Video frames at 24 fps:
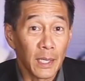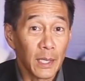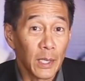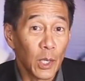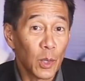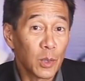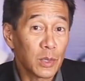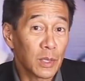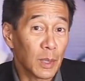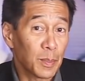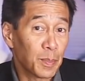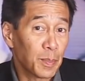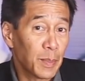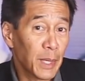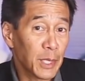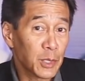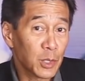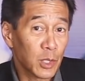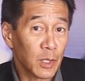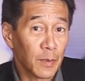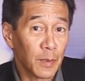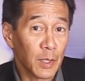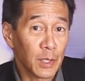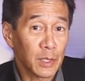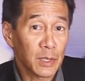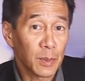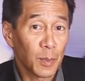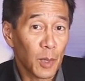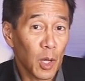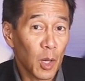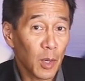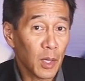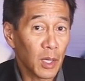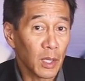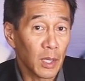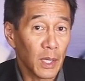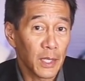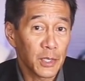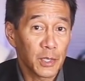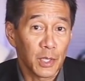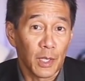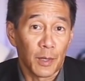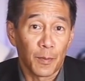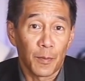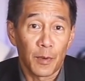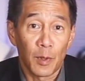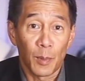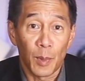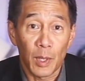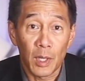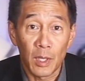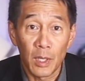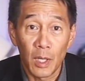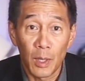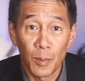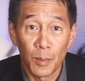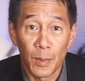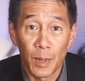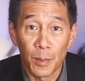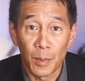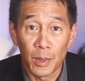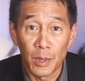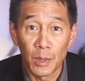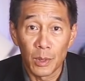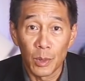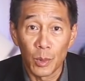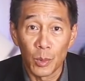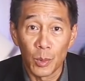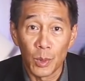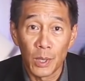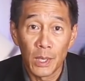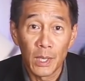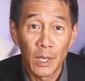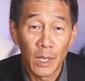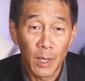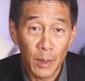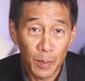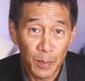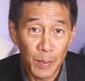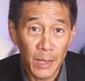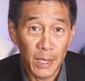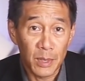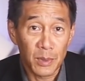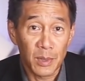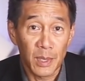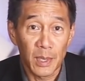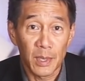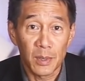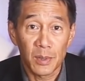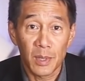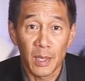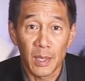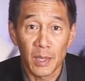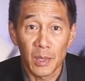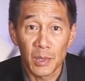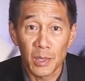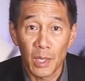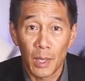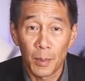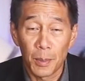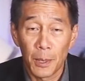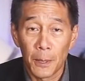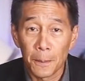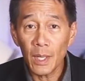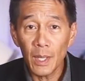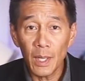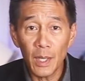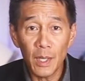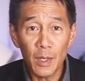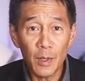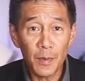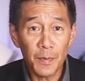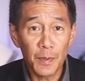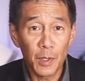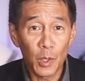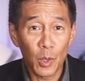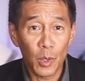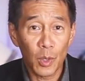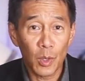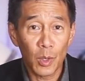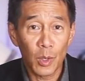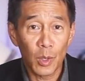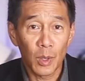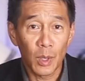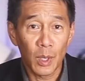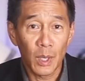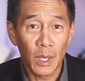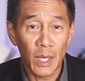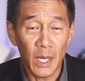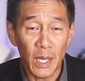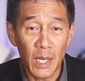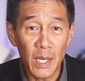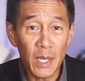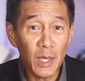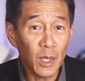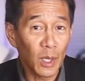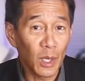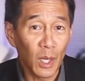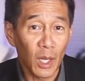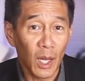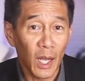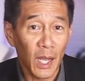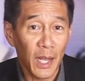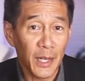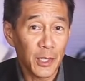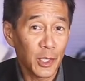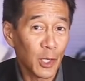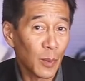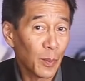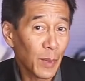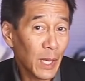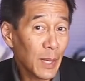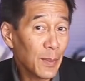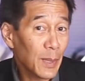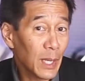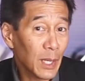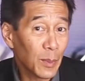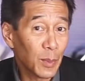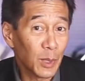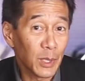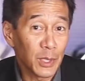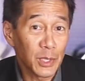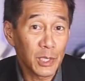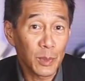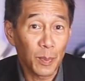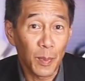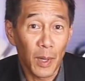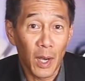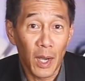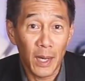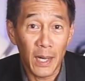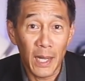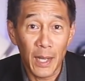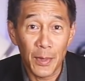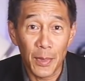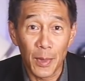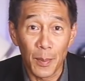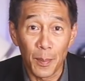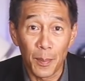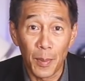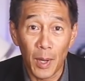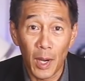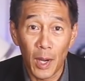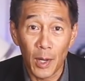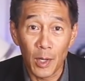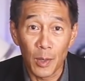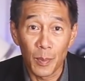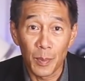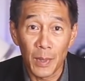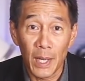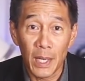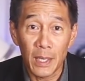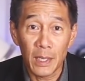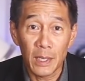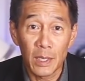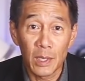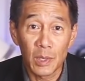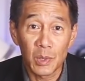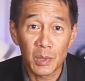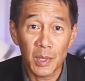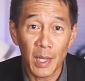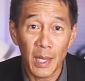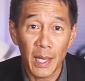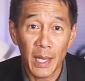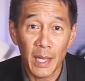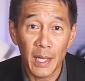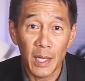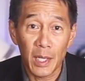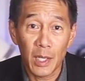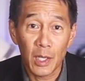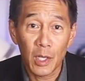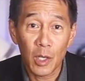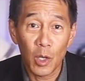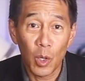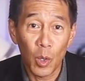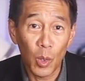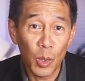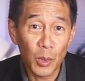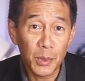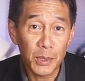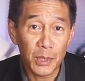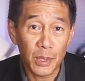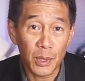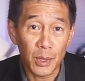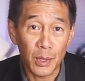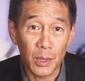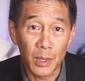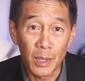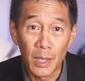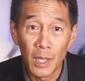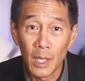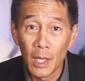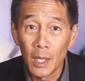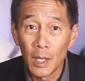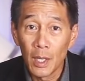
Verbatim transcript: Here's a picture of a small collection from a club member who picks these things up. If you're eagle-eyed, you may be able to spot at the bottom that is a Coulter